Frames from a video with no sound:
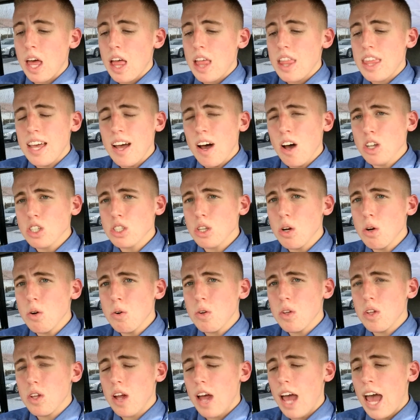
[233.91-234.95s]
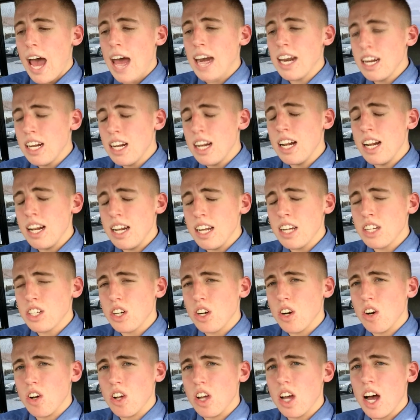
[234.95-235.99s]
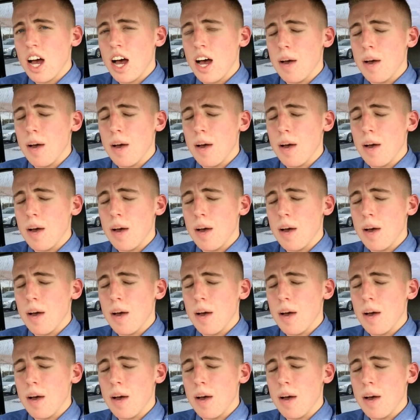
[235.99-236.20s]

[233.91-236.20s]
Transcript: They also added an additional